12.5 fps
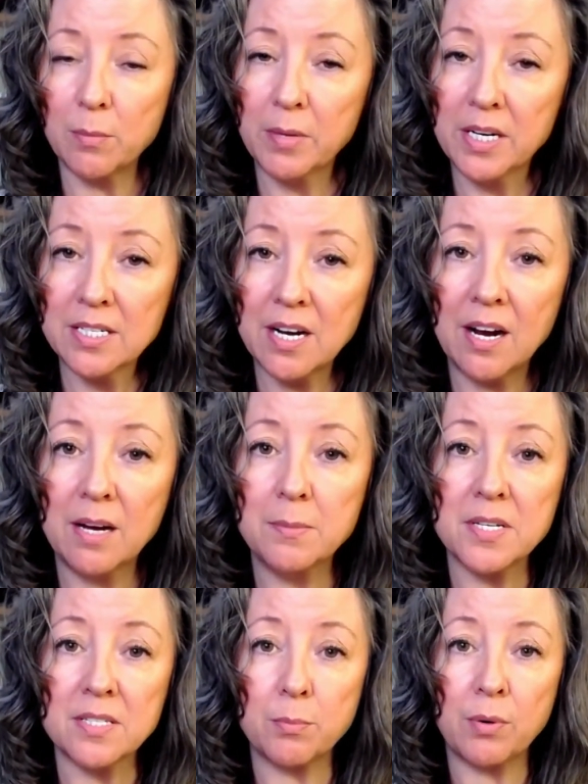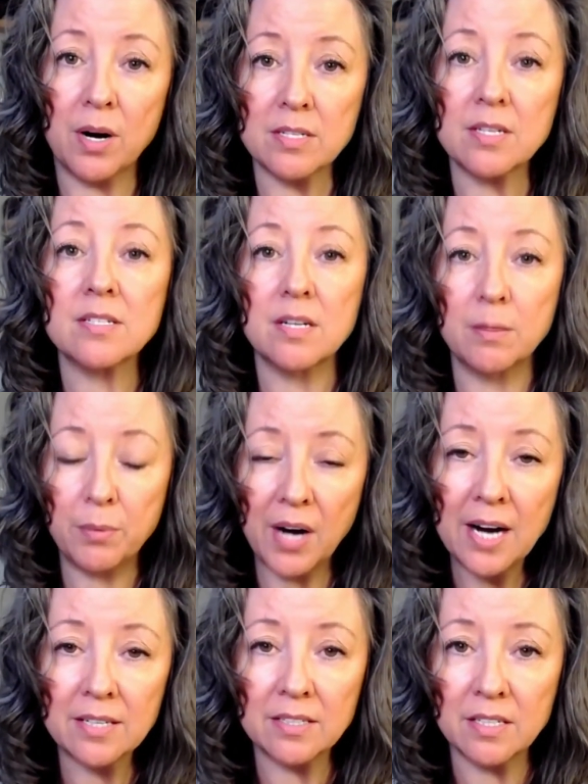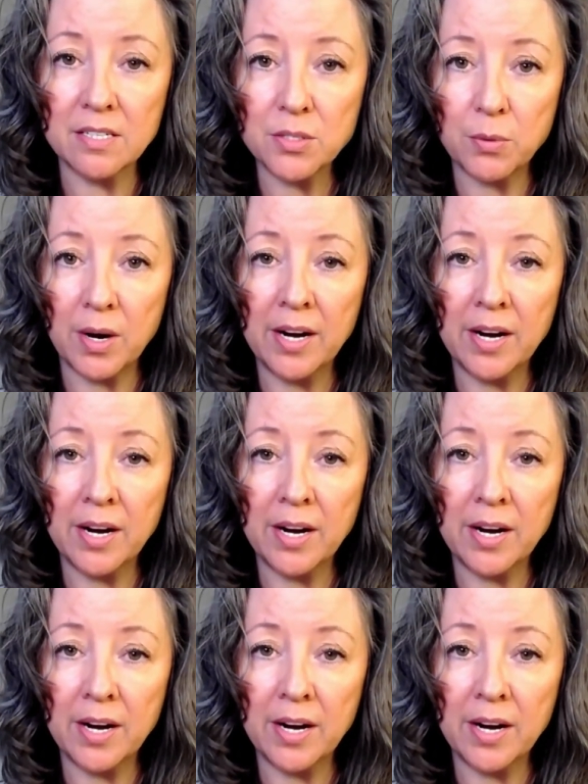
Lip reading: so many times, it's a process and a practice,